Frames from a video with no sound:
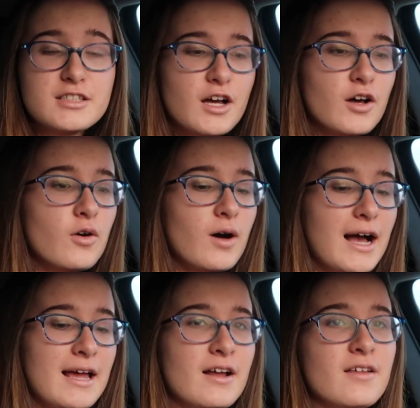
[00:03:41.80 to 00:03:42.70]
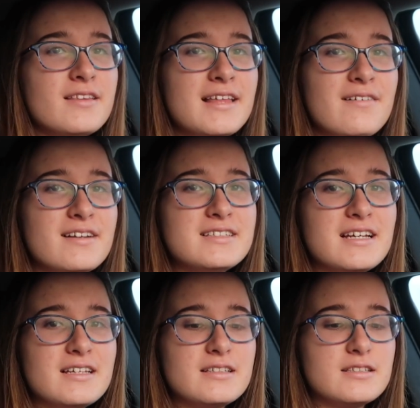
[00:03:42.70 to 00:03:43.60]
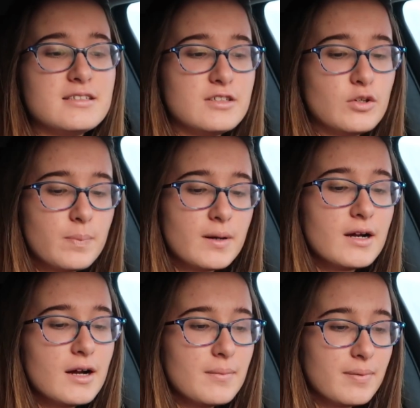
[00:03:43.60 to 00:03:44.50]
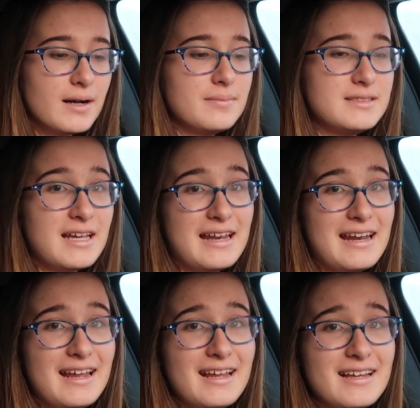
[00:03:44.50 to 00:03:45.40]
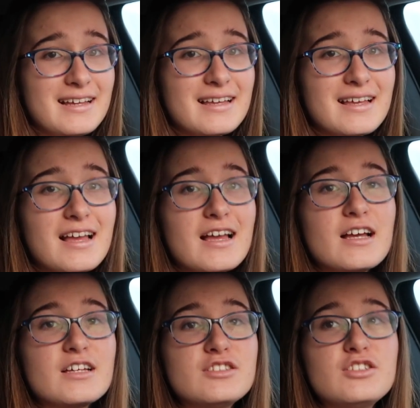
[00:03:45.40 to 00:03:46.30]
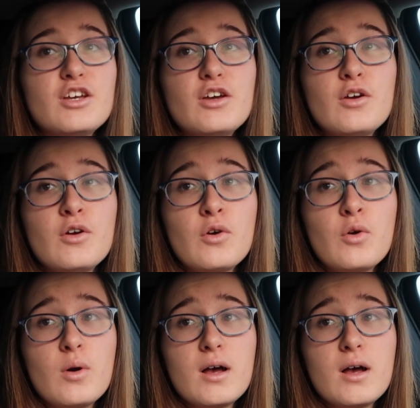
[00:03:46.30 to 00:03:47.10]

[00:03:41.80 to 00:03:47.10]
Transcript: So I know that that was a super abrupt ending to